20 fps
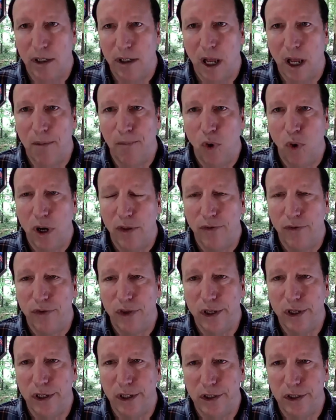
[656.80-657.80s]
I'm one of
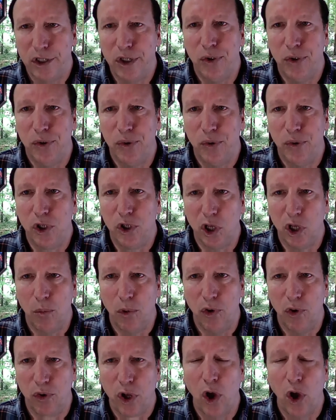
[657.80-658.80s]
the two
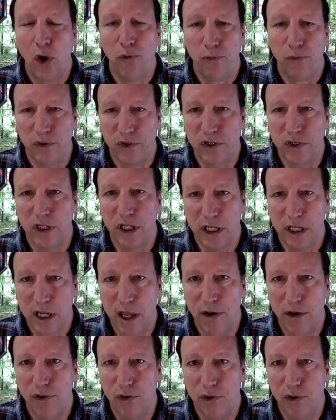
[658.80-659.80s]
global
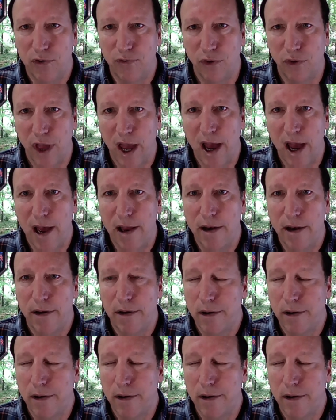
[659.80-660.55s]
co-facilitators for that.